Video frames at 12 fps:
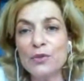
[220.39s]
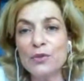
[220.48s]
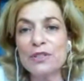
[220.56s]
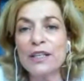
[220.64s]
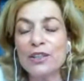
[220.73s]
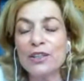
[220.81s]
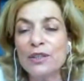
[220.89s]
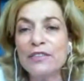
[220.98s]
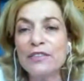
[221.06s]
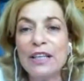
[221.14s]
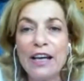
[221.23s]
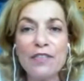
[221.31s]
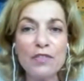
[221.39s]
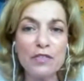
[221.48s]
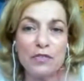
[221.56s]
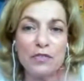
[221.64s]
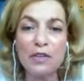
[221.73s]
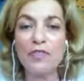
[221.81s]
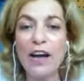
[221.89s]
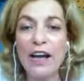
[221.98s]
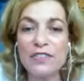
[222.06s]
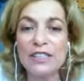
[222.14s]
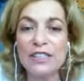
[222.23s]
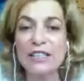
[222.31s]
looks like you live the life of
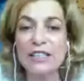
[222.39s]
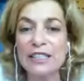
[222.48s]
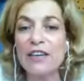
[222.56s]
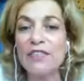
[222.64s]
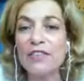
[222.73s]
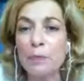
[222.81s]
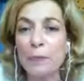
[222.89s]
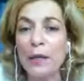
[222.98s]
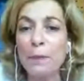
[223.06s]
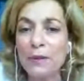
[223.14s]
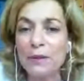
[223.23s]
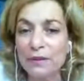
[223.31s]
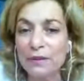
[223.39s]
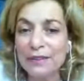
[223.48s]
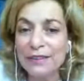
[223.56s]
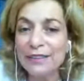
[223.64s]
5, 6, 7 people.